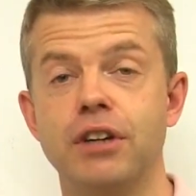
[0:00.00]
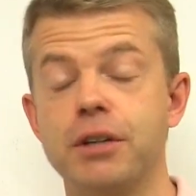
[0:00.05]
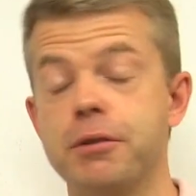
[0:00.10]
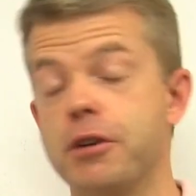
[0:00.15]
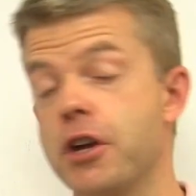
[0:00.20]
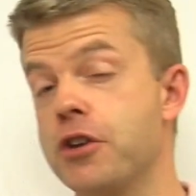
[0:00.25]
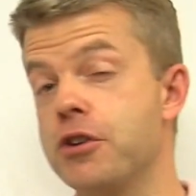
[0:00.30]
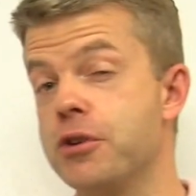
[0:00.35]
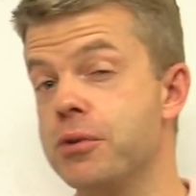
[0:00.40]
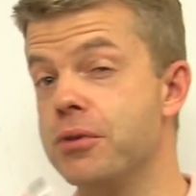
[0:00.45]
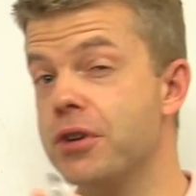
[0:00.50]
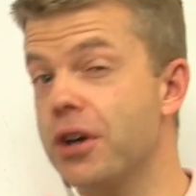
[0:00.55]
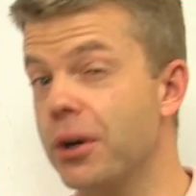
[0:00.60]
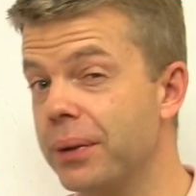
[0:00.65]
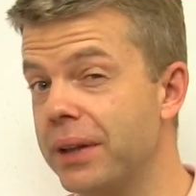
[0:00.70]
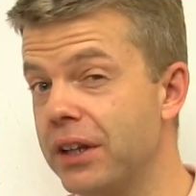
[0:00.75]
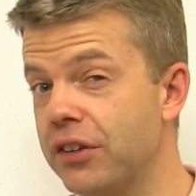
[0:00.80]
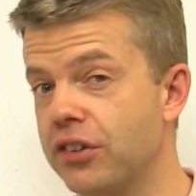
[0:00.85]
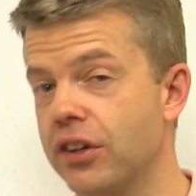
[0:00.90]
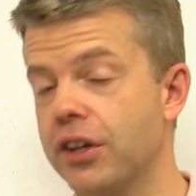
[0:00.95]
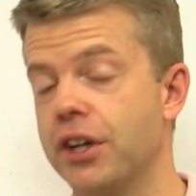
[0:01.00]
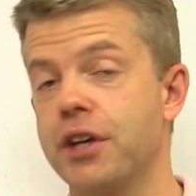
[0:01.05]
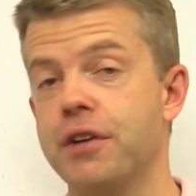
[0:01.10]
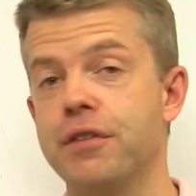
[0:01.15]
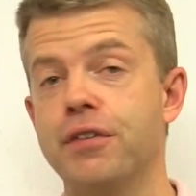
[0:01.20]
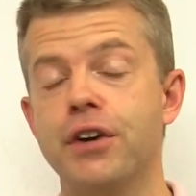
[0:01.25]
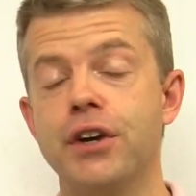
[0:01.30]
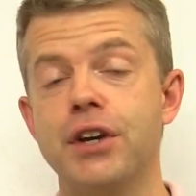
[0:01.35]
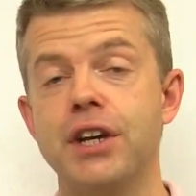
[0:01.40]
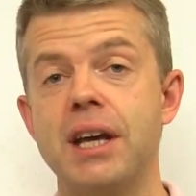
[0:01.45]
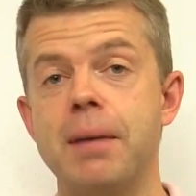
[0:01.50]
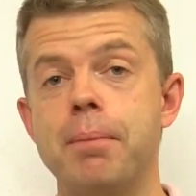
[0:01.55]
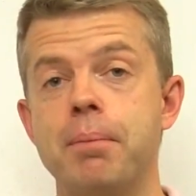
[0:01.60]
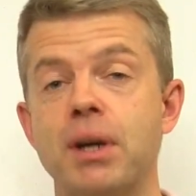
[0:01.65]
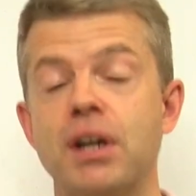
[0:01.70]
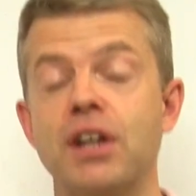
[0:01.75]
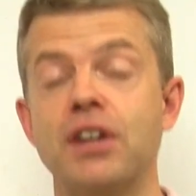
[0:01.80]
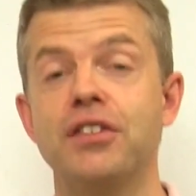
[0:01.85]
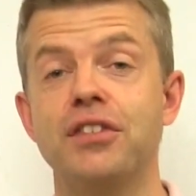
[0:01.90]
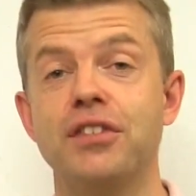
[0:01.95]
I know you know this, I know you've heard it,
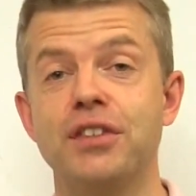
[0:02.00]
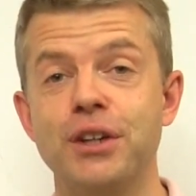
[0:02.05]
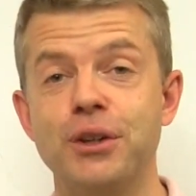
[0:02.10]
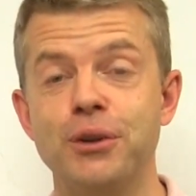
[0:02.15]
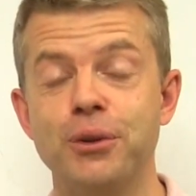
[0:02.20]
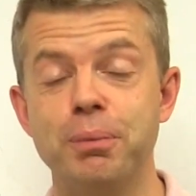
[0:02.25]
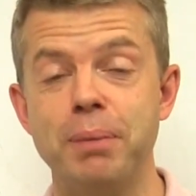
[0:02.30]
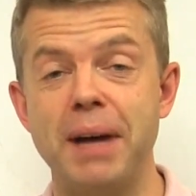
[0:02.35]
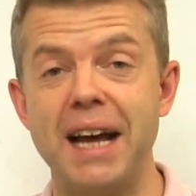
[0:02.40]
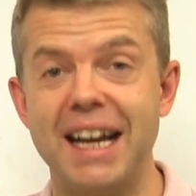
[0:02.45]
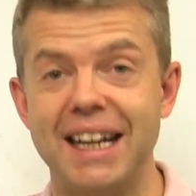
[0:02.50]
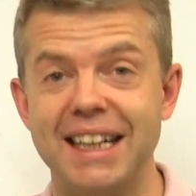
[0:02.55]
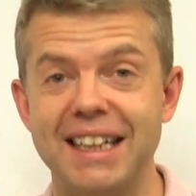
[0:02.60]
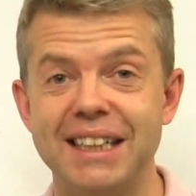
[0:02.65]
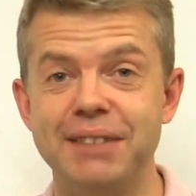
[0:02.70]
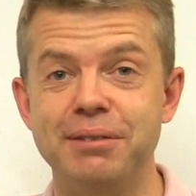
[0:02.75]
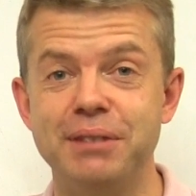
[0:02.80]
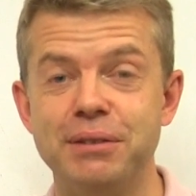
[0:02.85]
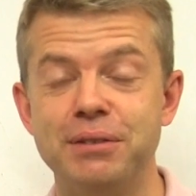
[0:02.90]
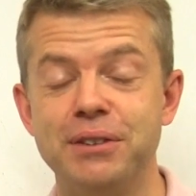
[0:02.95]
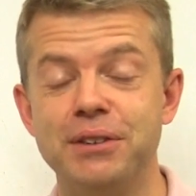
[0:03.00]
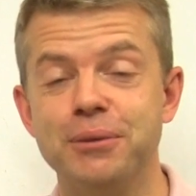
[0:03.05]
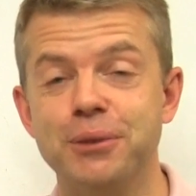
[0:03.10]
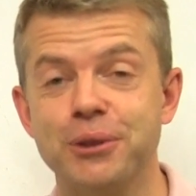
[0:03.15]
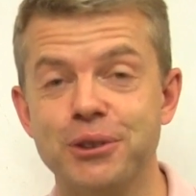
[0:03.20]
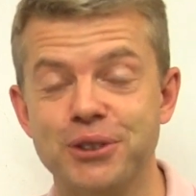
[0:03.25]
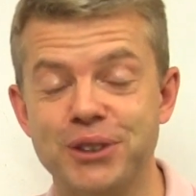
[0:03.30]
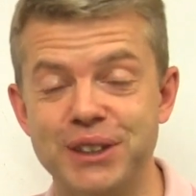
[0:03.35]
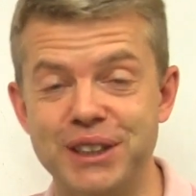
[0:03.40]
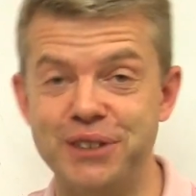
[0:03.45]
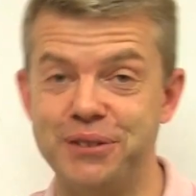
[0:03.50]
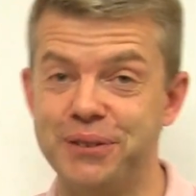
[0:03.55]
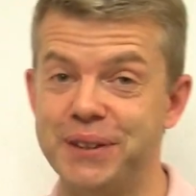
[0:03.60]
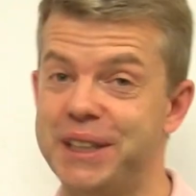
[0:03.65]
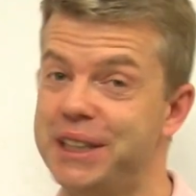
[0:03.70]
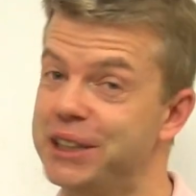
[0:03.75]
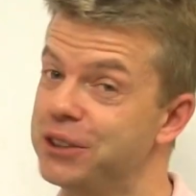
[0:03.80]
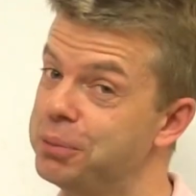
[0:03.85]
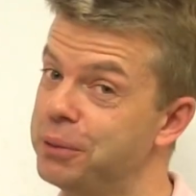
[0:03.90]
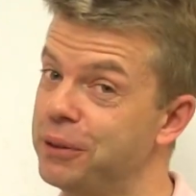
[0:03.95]
but I still bet, even if you've watched one of these
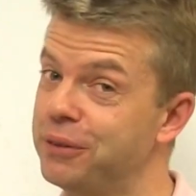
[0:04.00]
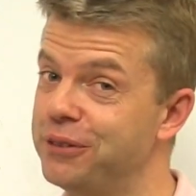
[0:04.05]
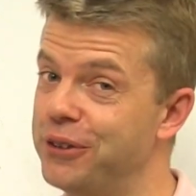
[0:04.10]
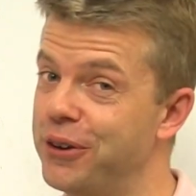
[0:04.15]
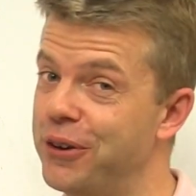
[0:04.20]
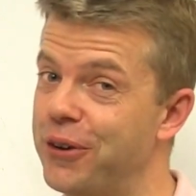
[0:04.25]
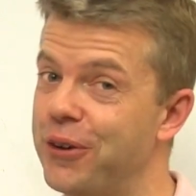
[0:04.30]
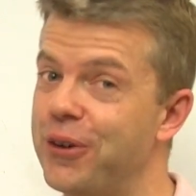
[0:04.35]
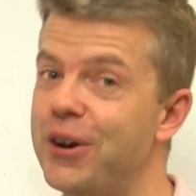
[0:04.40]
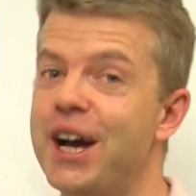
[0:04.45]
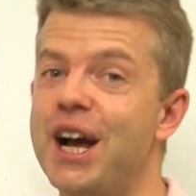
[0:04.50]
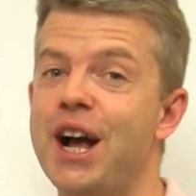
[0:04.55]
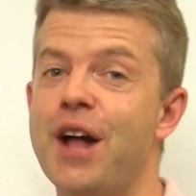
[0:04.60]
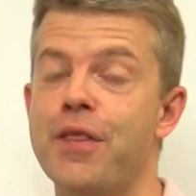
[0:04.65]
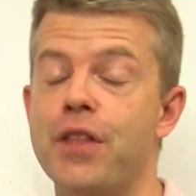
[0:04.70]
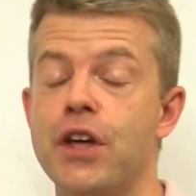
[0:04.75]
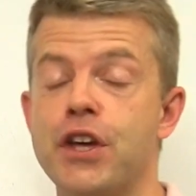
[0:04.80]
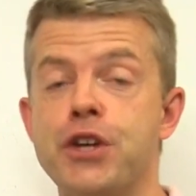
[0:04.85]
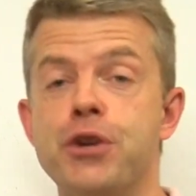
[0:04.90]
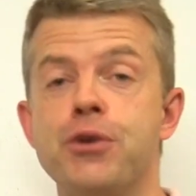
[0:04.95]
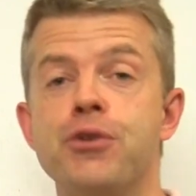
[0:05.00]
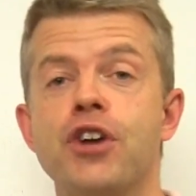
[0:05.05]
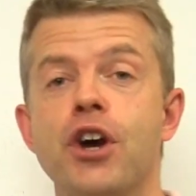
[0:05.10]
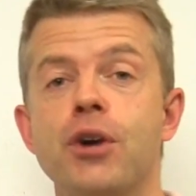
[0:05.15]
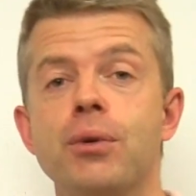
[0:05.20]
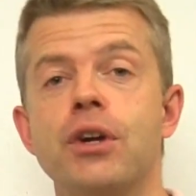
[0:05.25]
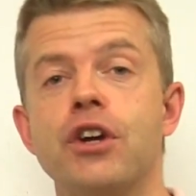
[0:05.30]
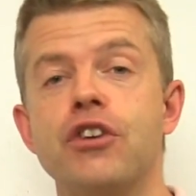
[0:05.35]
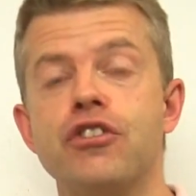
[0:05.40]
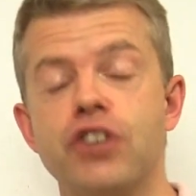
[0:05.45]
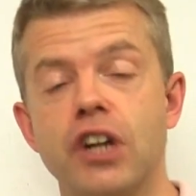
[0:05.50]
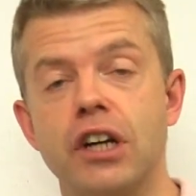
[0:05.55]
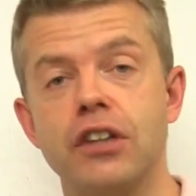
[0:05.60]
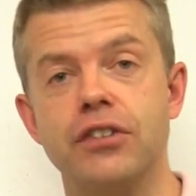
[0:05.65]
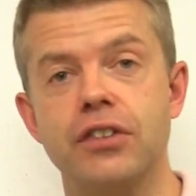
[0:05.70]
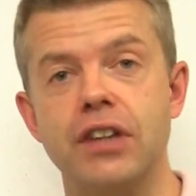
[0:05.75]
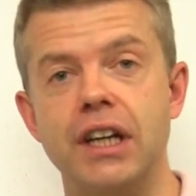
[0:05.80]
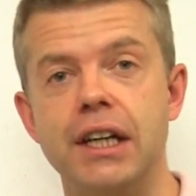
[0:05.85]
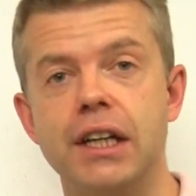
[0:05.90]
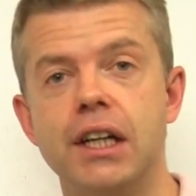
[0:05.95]
videos before, that you don't
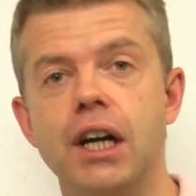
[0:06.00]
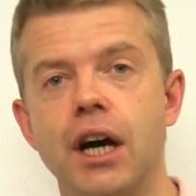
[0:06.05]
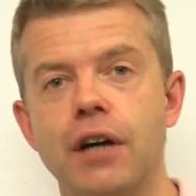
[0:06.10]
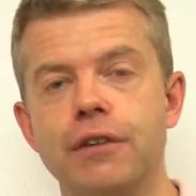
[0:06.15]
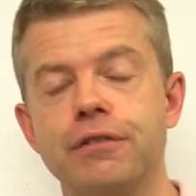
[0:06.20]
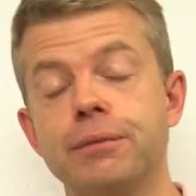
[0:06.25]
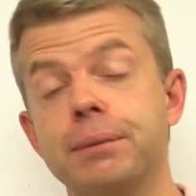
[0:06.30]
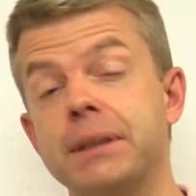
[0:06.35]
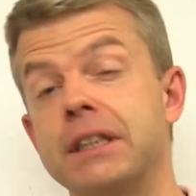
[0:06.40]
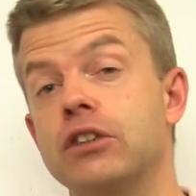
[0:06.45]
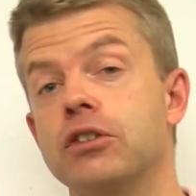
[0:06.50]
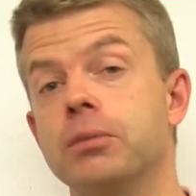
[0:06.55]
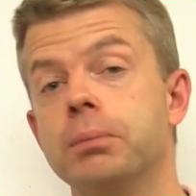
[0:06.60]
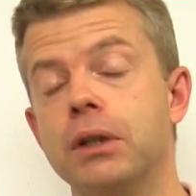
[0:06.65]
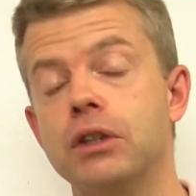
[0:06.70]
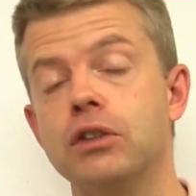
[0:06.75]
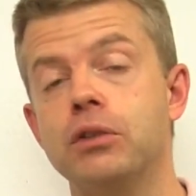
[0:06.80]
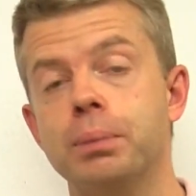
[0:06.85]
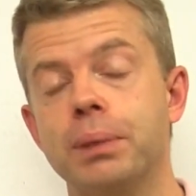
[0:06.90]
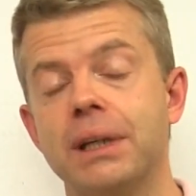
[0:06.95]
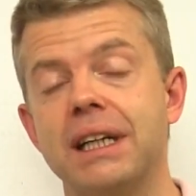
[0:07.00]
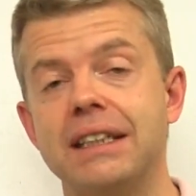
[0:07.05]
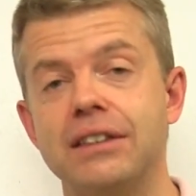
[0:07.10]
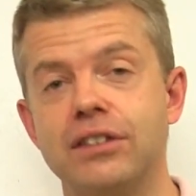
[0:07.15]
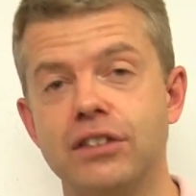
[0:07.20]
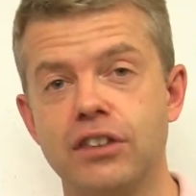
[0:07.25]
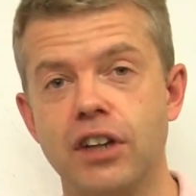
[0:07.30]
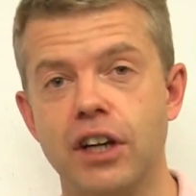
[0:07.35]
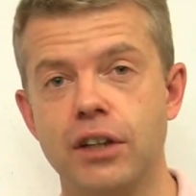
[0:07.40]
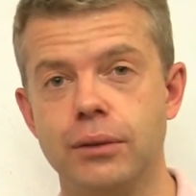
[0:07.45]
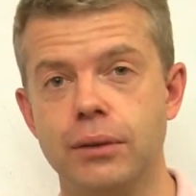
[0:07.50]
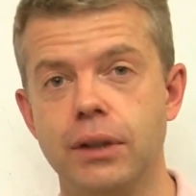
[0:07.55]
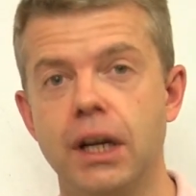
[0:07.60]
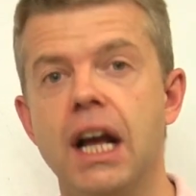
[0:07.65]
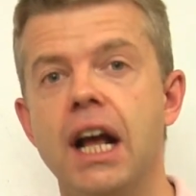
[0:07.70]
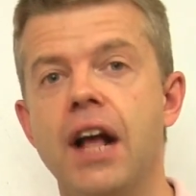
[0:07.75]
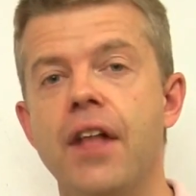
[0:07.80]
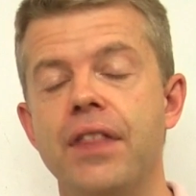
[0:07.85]
adjust enough because most players don't.